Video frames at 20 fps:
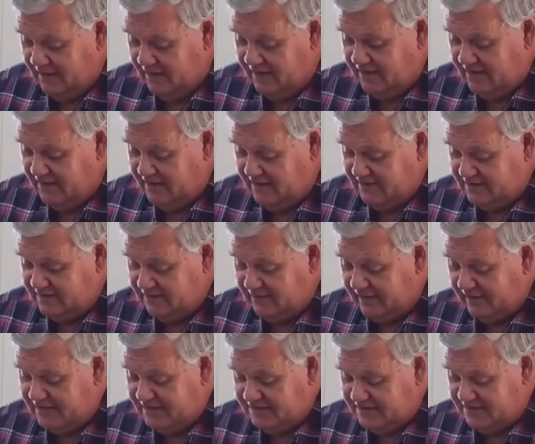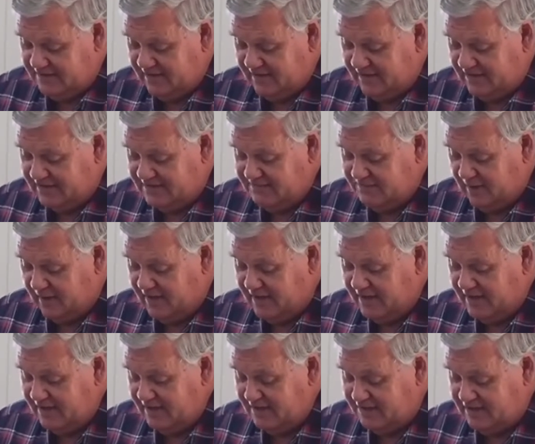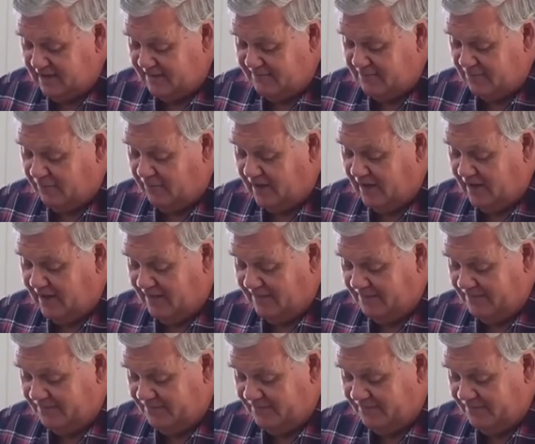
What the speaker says: Let's read 2 Peter chapter 1.